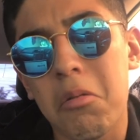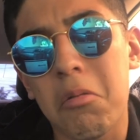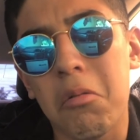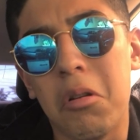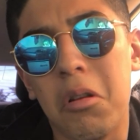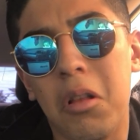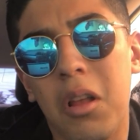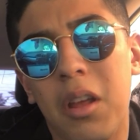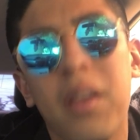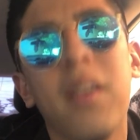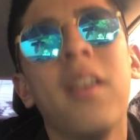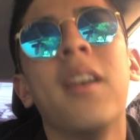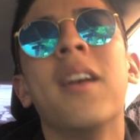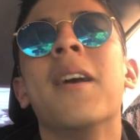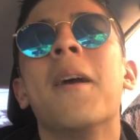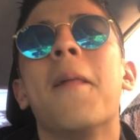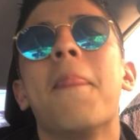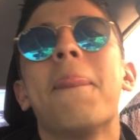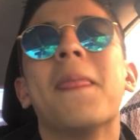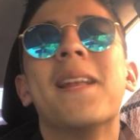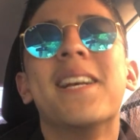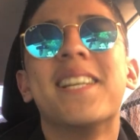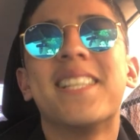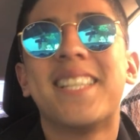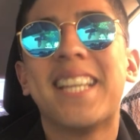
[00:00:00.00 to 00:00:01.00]
Really?
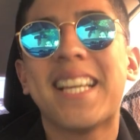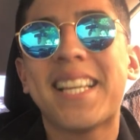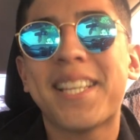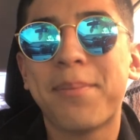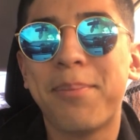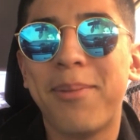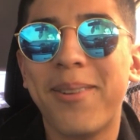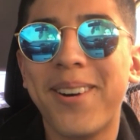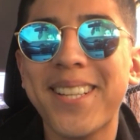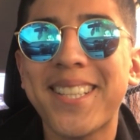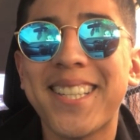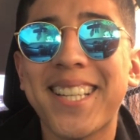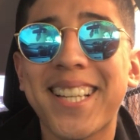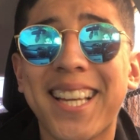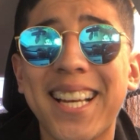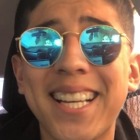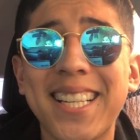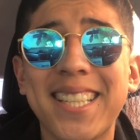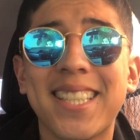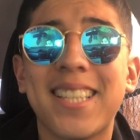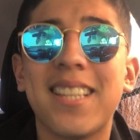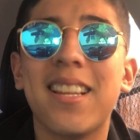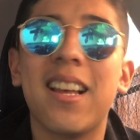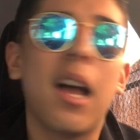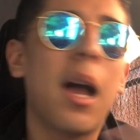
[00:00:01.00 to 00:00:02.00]
6 points
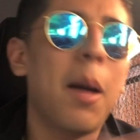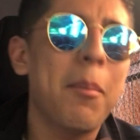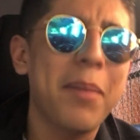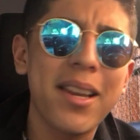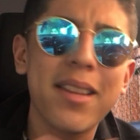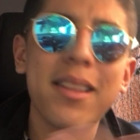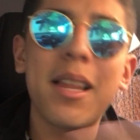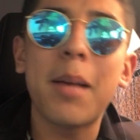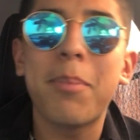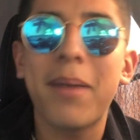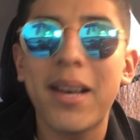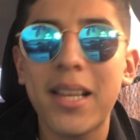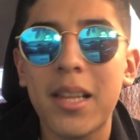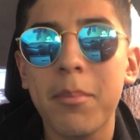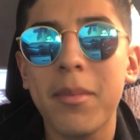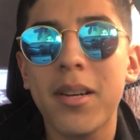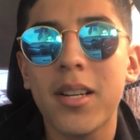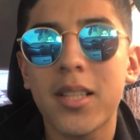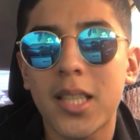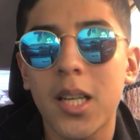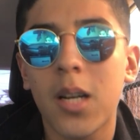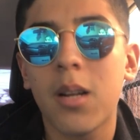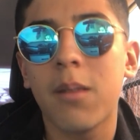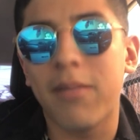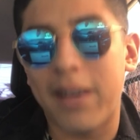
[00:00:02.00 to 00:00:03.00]
against they played the
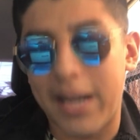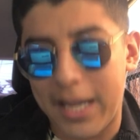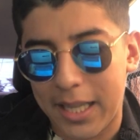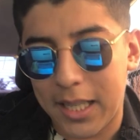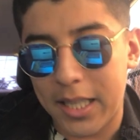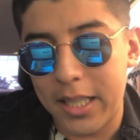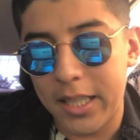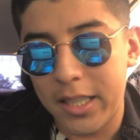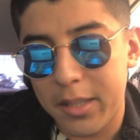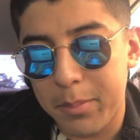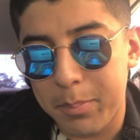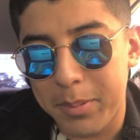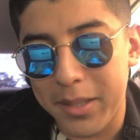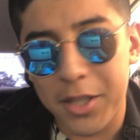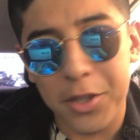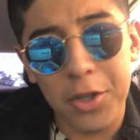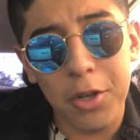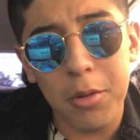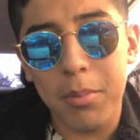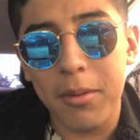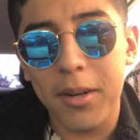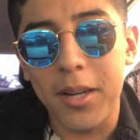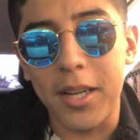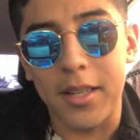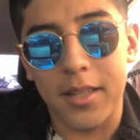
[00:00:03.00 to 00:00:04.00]
Minnesota Vikings, but
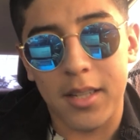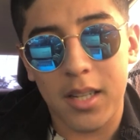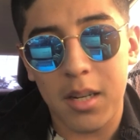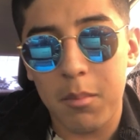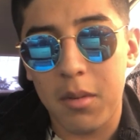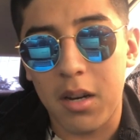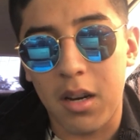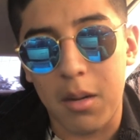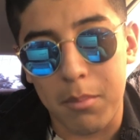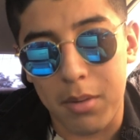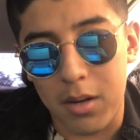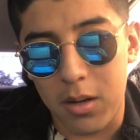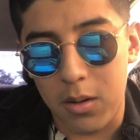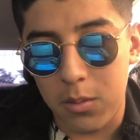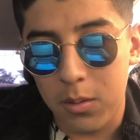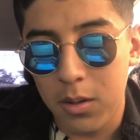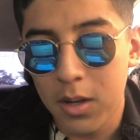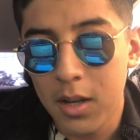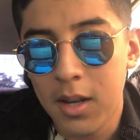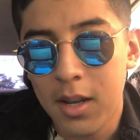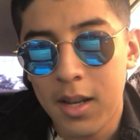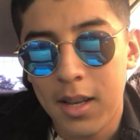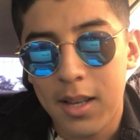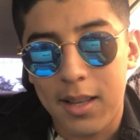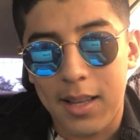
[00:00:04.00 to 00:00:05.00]
Drew Brees, come on, bro.
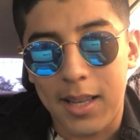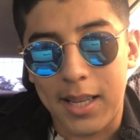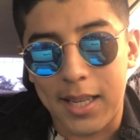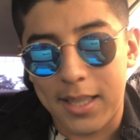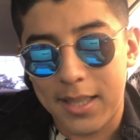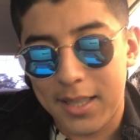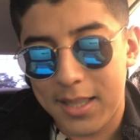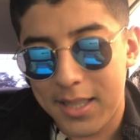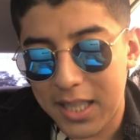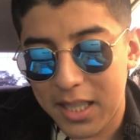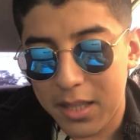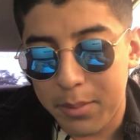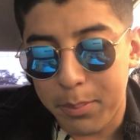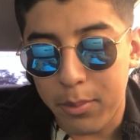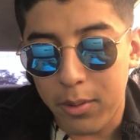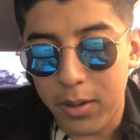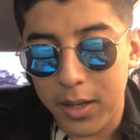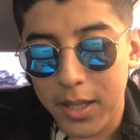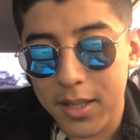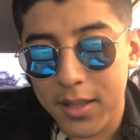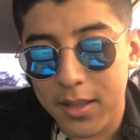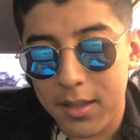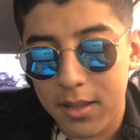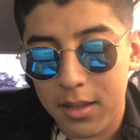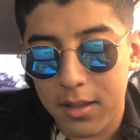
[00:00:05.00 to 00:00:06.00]
6
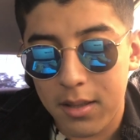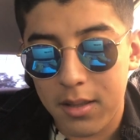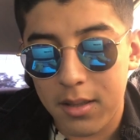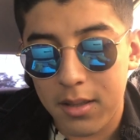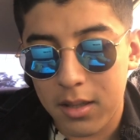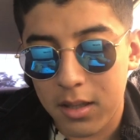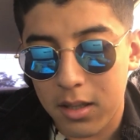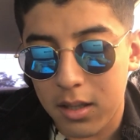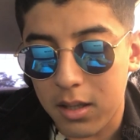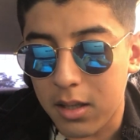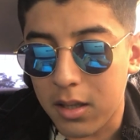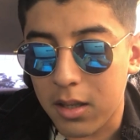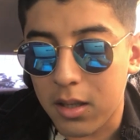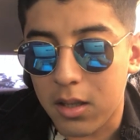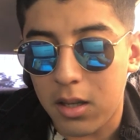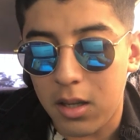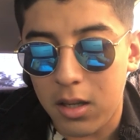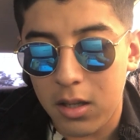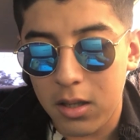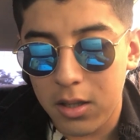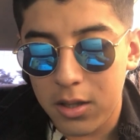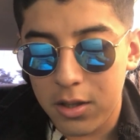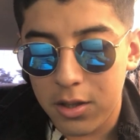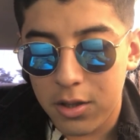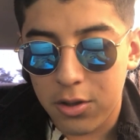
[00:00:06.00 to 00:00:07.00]
points.
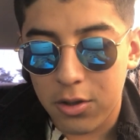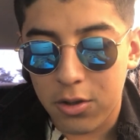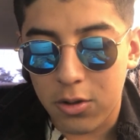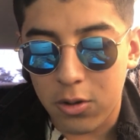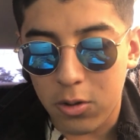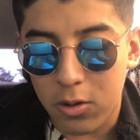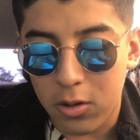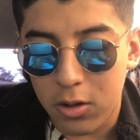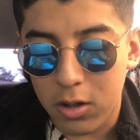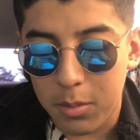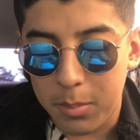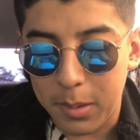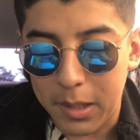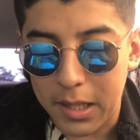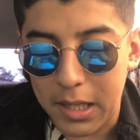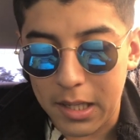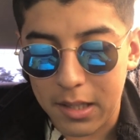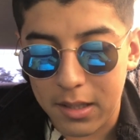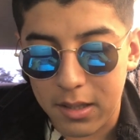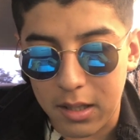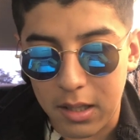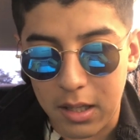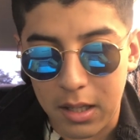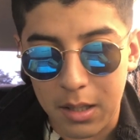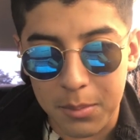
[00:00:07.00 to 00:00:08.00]
College
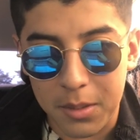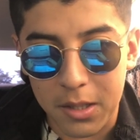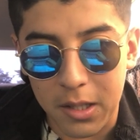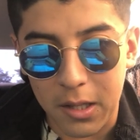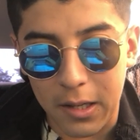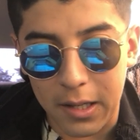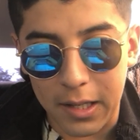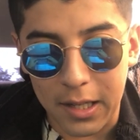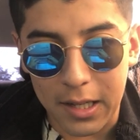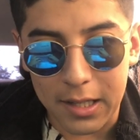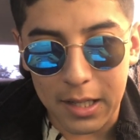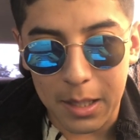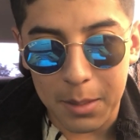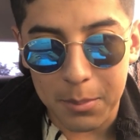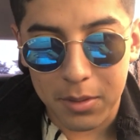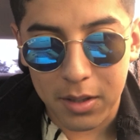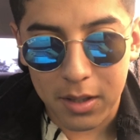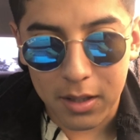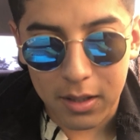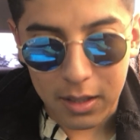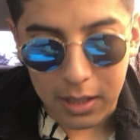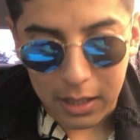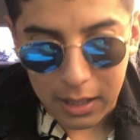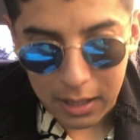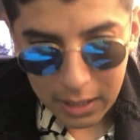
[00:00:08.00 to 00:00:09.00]
quarterbacks. I'm sorry, guys.
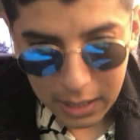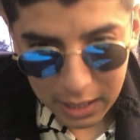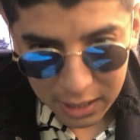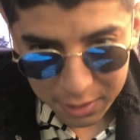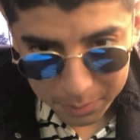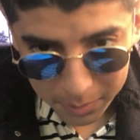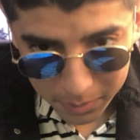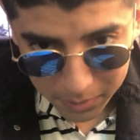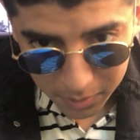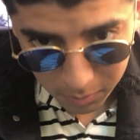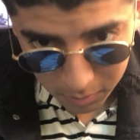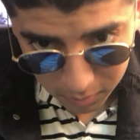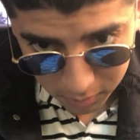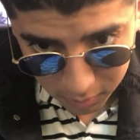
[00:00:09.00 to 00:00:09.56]
I spelled it